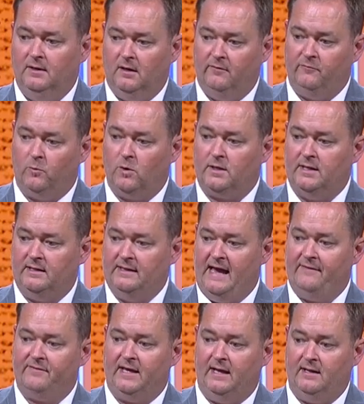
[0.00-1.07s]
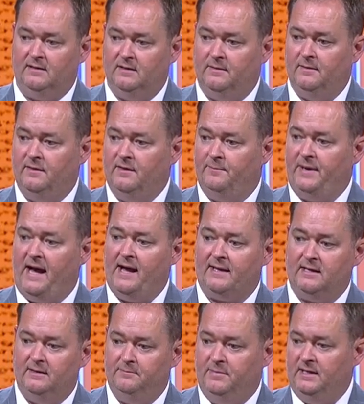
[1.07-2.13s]
of working, navigating the
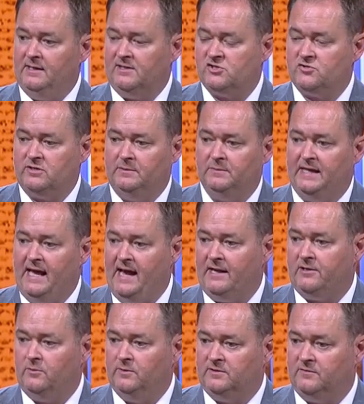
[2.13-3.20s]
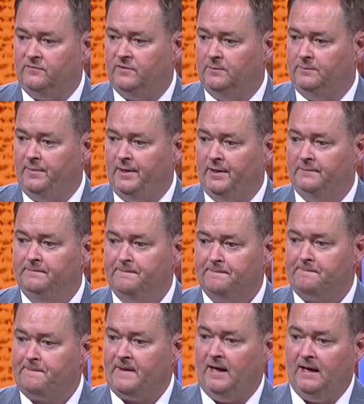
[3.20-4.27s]
pocket, being extremely accurate with the football.
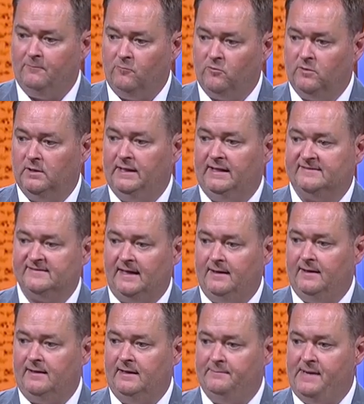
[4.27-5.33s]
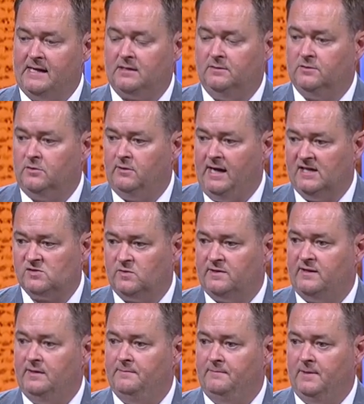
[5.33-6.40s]
I'm really excited to get back on the grass with
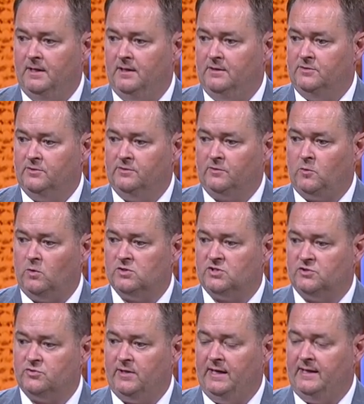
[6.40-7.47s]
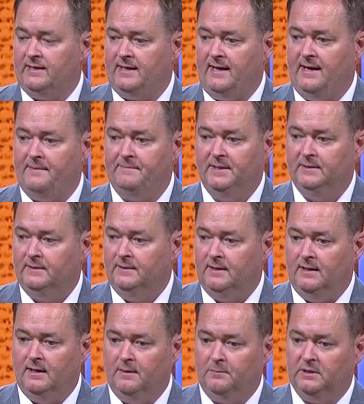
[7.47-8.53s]
him during the course of training camp.
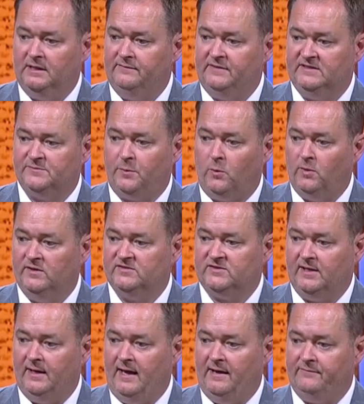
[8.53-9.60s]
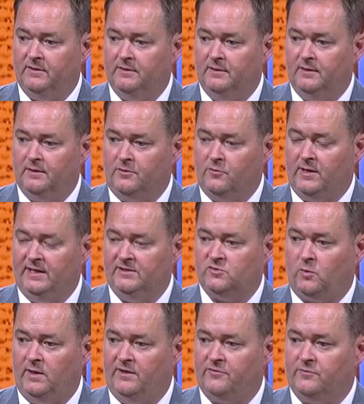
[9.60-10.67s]
I believe he's poised to have a great
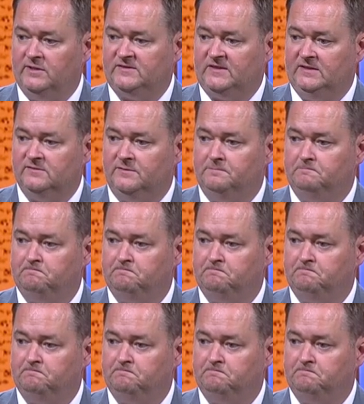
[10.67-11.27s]
23 season.